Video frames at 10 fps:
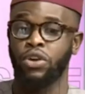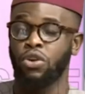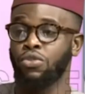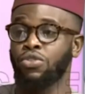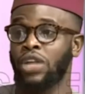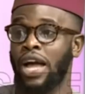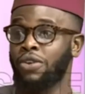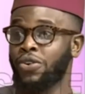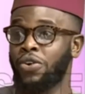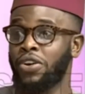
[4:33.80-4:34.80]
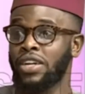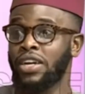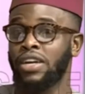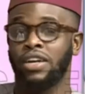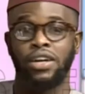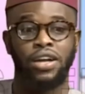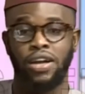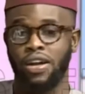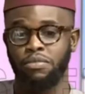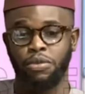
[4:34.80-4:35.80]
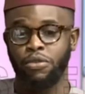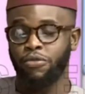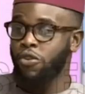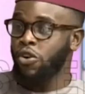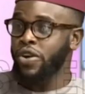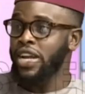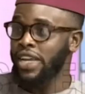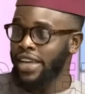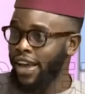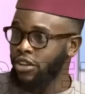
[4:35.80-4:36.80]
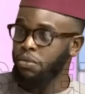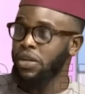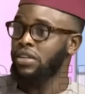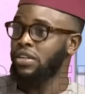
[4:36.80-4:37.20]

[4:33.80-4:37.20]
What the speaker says: lose out on maybe foreign engagement